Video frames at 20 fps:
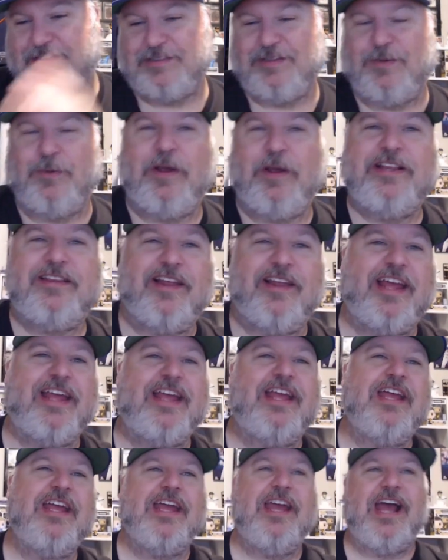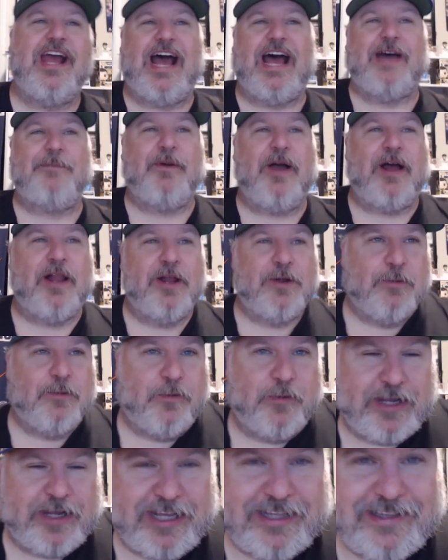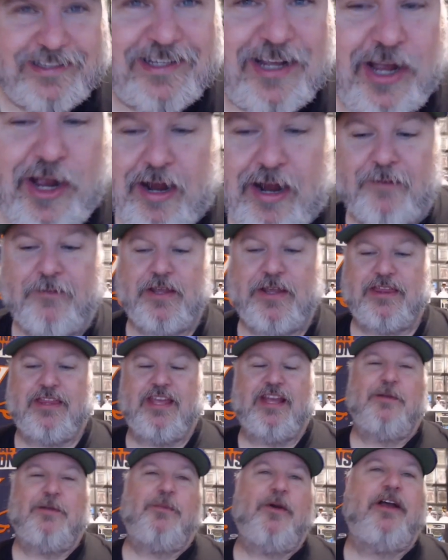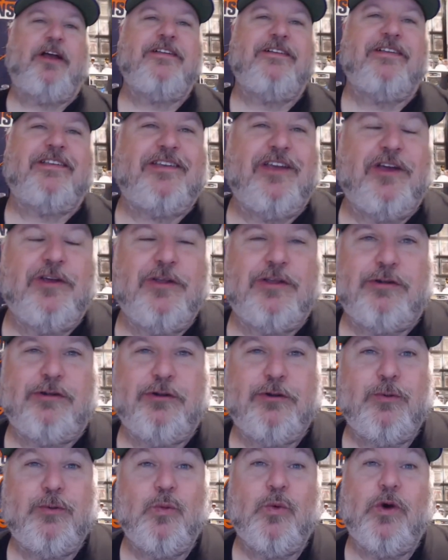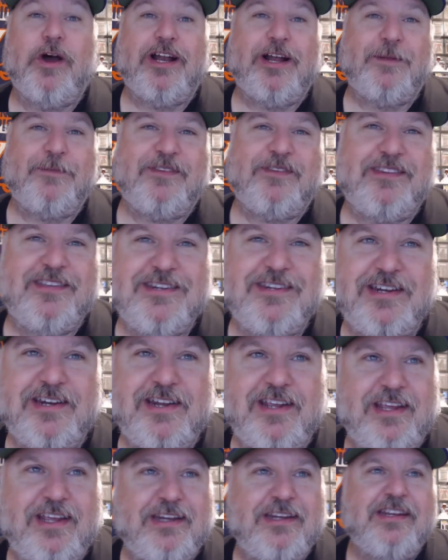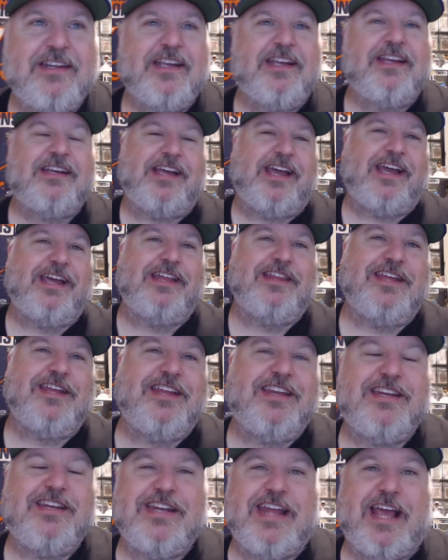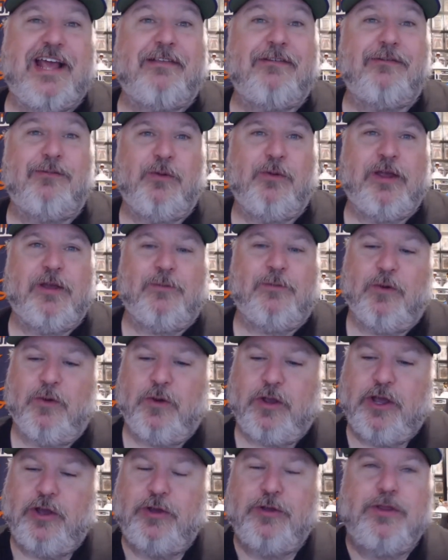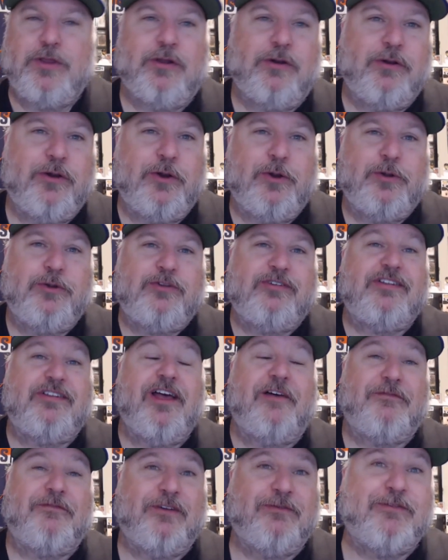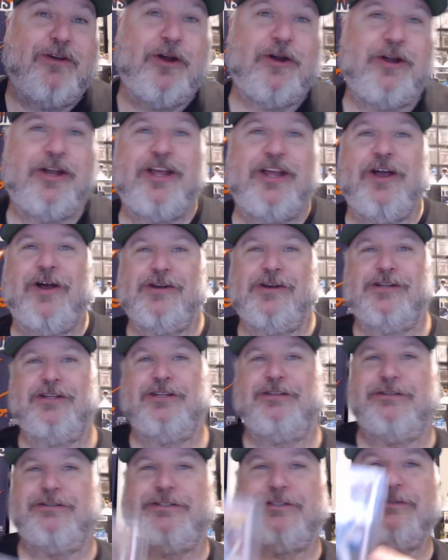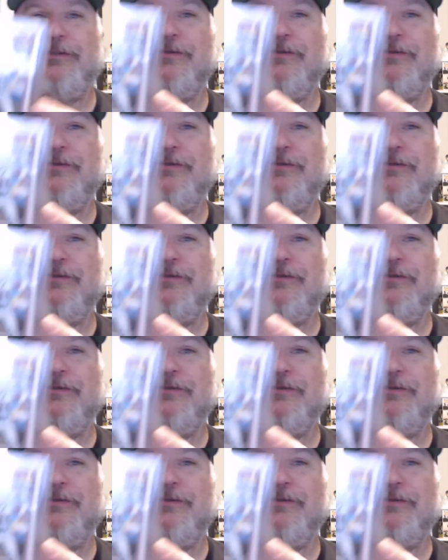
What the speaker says: wait till I probably won't get to everything. I probably just go through what I'm sending in, and then next week we'll go through stuff I've already gone through